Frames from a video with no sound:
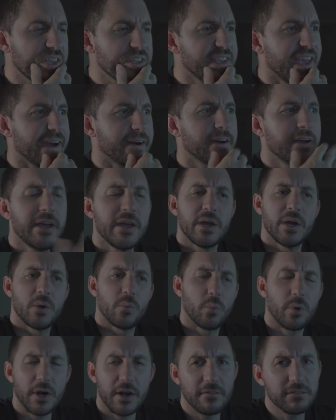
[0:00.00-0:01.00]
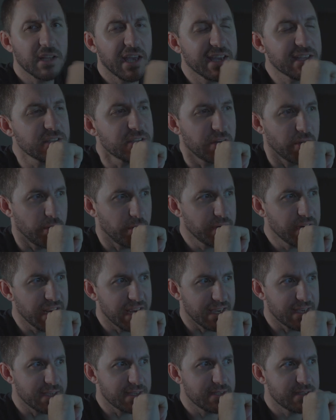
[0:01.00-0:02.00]
Now, what I've landed on
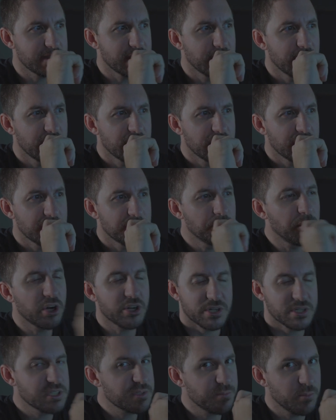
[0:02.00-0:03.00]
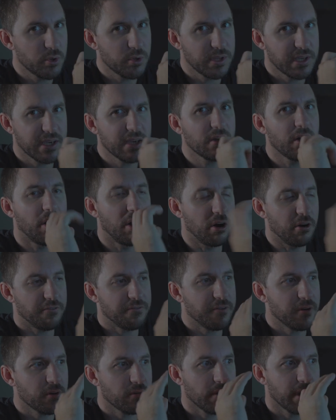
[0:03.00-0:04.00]
is motion smoothing
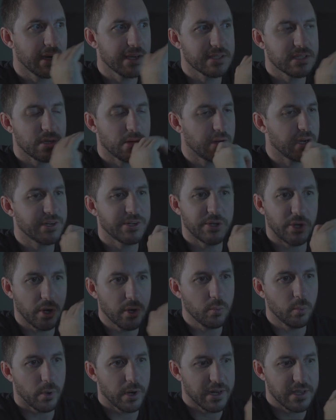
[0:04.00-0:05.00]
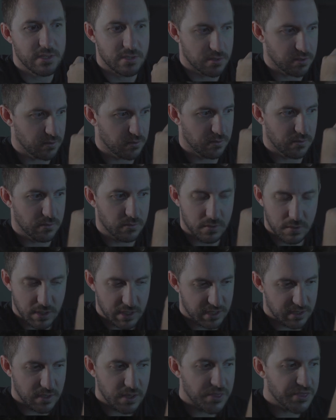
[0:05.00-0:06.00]
off, right? So I don't want it
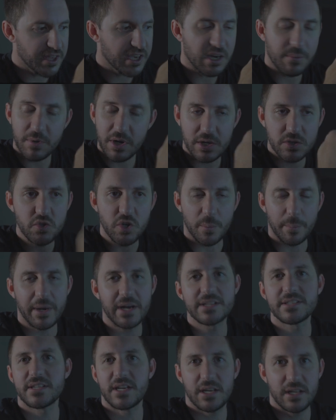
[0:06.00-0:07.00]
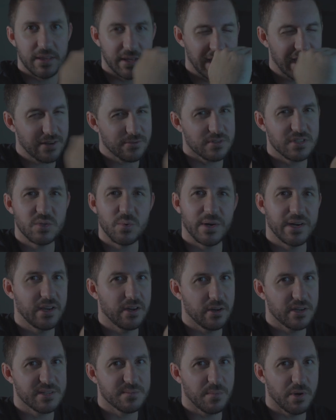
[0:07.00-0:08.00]
to think I'm going to drop under the 120
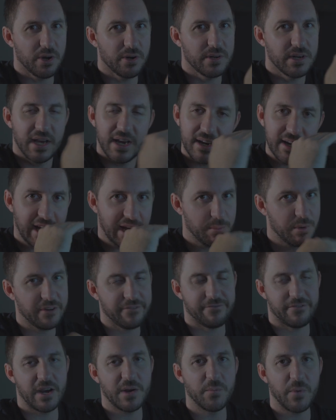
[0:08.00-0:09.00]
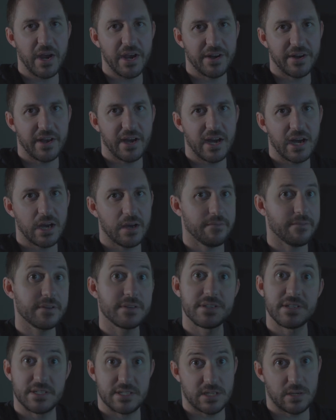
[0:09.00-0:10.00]
Hertz mode, cut my frame rate in half
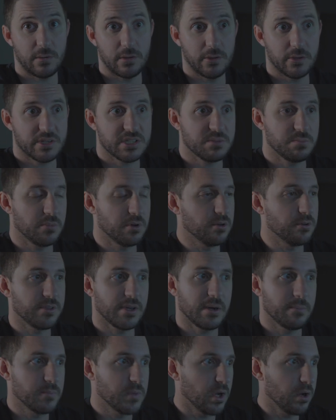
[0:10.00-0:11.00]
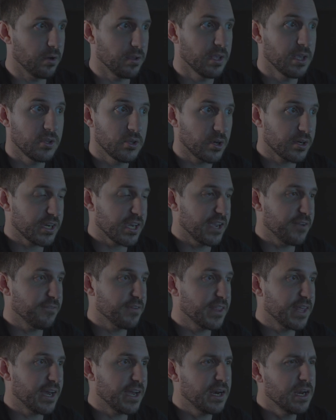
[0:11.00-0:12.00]
just so it looks smooth. I'm not keen
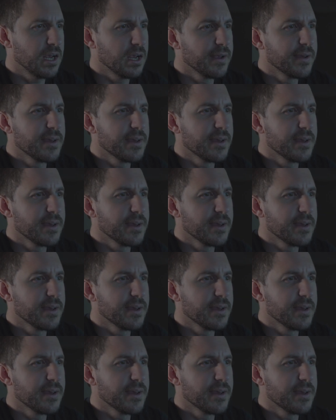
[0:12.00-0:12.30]
for that.